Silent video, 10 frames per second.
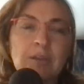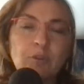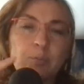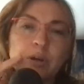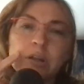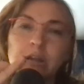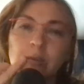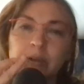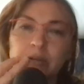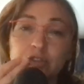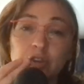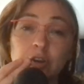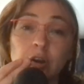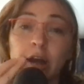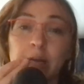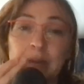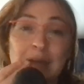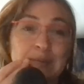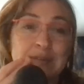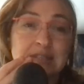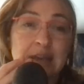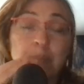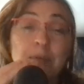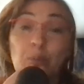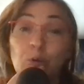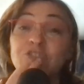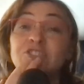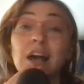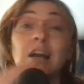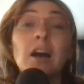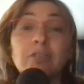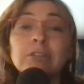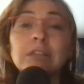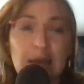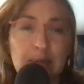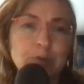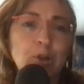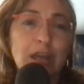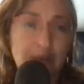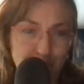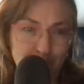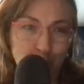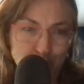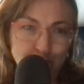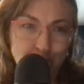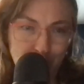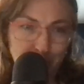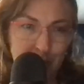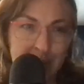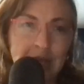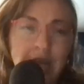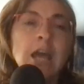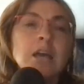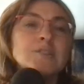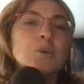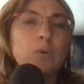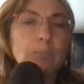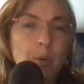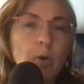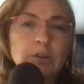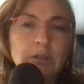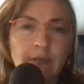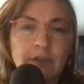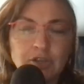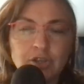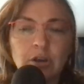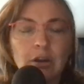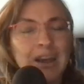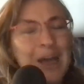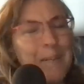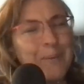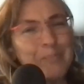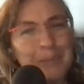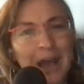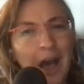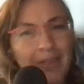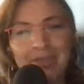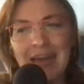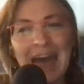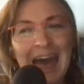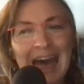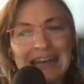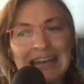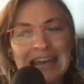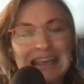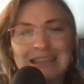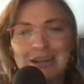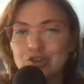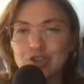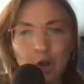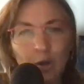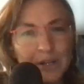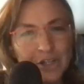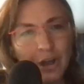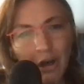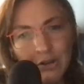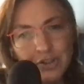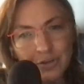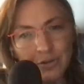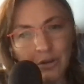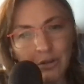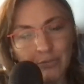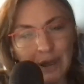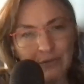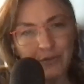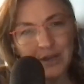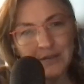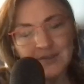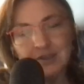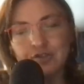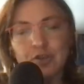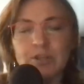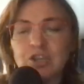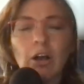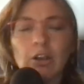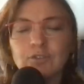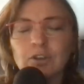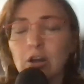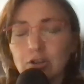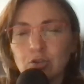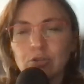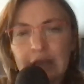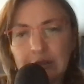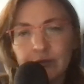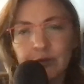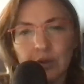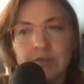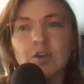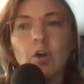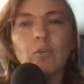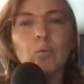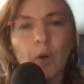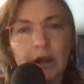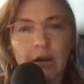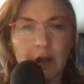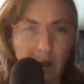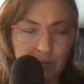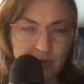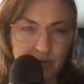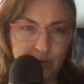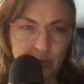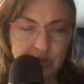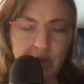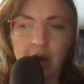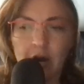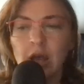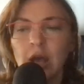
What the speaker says: if you put a little bit of sugar on a baby's lip, it will suck on the lip looking for more sugar, right? So we're born loving sugar. But beyond that, there's so much cultural reference, there's so much cultural influence over what our comfort foods are.